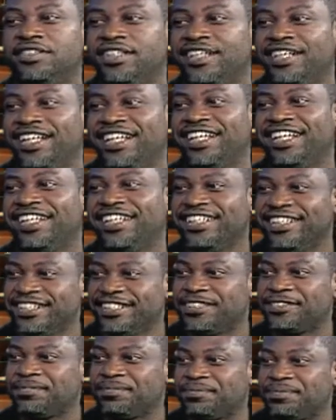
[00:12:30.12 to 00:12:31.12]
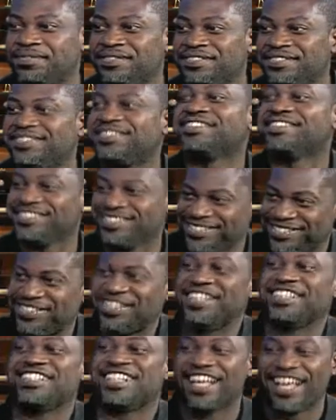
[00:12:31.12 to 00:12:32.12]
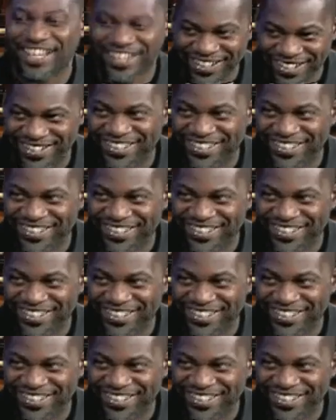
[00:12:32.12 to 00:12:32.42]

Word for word: be over there hunching themselves. Exactly.